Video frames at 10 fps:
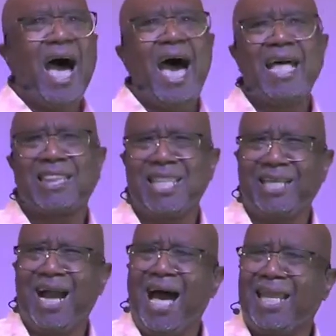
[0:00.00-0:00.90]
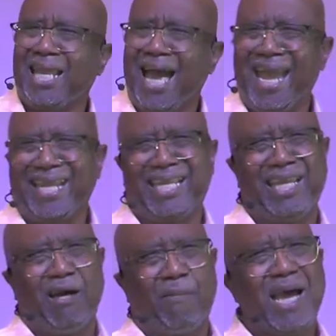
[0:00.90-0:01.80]
I think I like
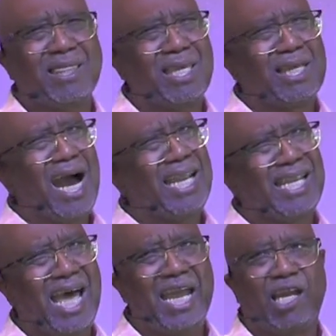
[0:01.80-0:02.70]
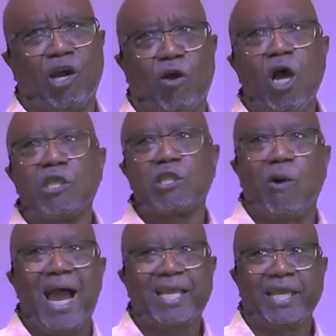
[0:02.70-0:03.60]
him. I think I like her, so
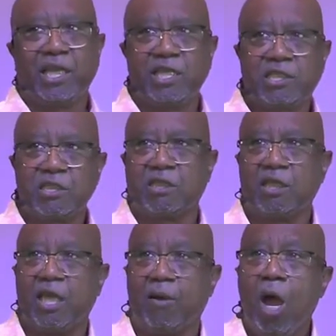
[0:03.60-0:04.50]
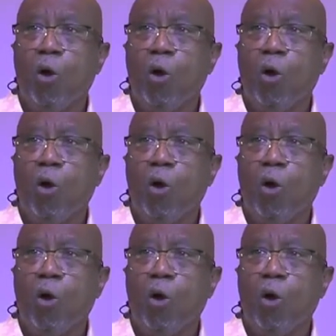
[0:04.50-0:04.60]
I can listen to them.